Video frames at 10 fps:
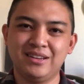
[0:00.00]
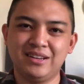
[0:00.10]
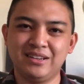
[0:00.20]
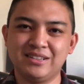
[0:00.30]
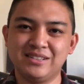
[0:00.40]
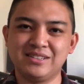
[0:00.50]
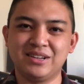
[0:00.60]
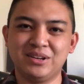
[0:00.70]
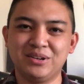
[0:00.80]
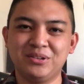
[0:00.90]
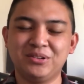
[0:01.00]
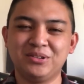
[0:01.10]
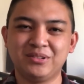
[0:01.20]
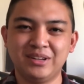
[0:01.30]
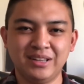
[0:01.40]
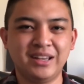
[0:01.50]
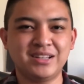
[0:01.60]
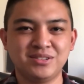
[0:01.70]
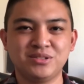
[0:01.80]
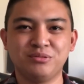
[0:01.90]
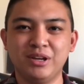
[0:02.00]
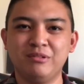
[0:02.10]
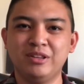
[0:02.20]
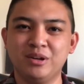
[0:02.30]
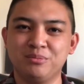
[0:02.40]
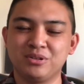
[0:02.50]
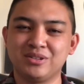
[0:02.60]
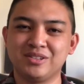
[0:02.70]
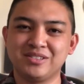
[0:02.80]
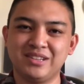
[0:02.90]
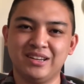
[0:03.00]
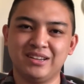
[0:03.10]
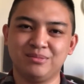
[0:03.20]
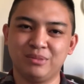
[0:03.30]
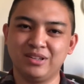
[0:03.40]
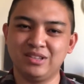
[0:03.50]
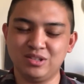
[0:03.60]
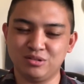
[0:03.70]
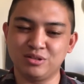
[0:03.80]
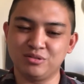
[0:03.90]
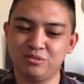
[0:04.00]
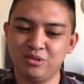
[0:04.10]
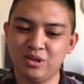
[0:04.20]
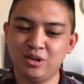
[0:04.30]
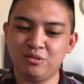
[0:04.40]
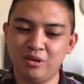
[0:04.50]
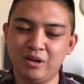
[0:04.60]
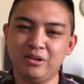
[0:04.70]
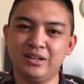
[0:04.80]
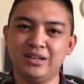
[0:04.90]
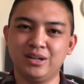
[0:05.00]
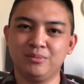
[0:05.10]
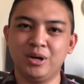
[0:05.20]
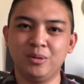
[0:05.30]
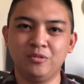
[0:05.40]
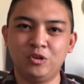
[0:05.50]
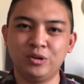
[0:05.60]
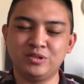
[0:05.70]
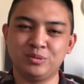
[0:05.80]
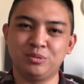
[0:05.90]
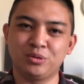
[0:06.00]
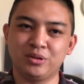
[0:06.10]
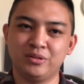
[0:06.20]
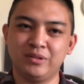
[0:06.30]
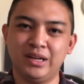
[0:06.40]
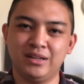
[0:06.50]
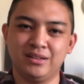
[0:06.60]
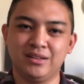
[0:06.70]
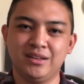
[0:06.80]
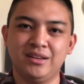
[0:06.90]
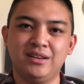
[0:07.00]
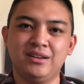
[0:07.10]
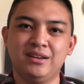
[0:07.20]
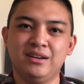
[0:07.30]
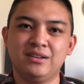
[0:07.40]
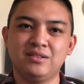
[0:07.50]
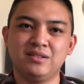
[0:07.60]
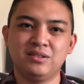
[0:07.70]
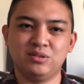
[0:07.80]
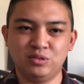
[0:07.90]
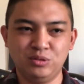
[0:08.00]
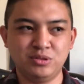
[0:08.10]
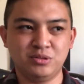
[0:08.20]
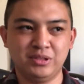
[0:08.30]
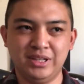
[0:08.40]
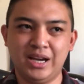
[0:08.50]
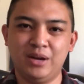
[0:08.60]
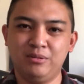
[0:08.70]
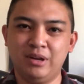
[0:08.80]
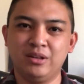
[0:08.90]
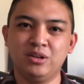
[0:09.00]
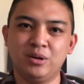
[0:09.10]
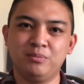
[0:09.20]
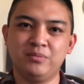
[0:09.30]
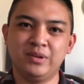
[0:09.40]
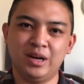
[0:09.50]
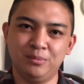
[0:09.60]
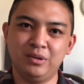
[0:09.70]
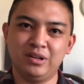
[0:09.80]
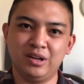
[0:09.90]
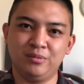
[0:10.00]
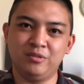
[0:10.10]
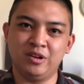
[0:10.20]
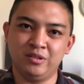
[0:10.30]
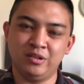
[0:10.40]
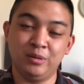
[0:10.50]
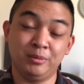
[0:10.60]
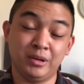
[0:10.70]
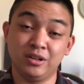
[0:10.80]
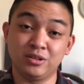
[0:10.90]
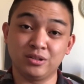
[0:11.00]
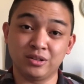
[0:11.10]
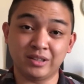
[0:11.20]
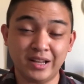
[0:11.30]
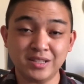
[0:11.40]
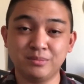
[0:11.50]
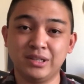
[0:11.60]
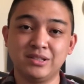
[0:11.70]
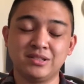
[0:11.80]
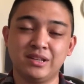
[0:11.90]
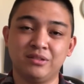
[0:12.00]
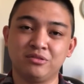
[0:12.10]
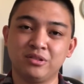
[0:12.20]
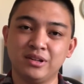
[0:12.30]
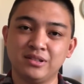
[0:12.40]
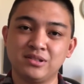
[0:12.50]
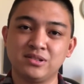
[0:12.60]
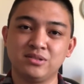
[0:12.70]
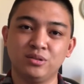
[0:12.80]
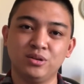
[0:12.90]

is it has this way with numbers, and my teacher was very helpful and supportive, and usually I end up helping my other classmates and friends